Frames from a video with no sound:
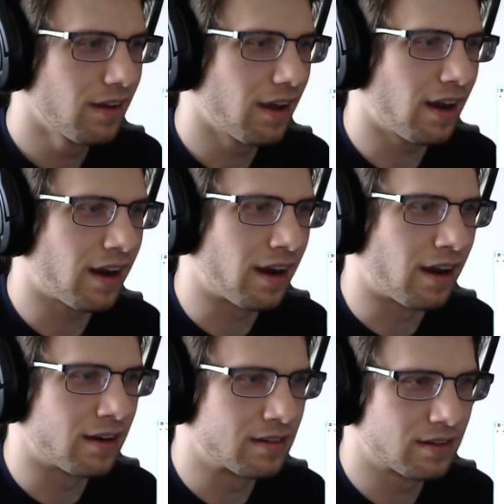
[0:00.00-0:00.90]

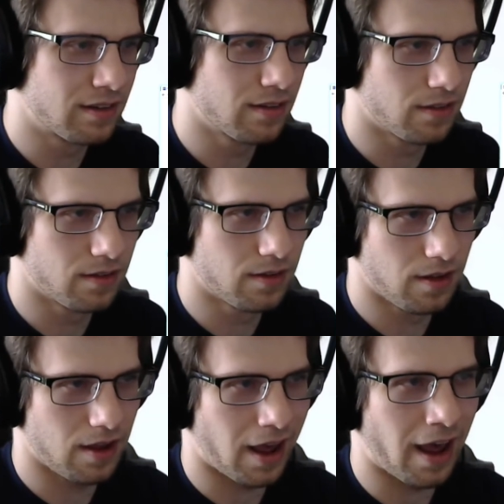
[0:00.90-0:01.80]
And
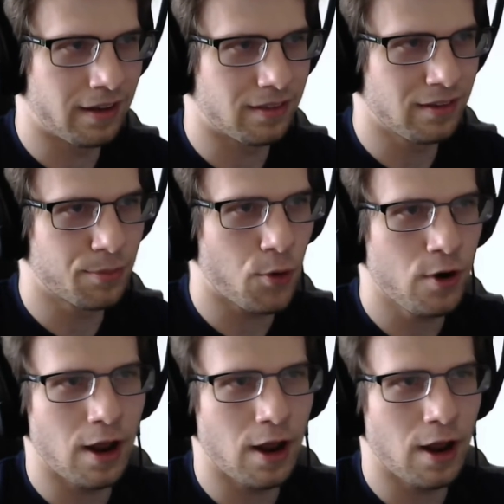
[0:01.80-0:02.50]
at this point,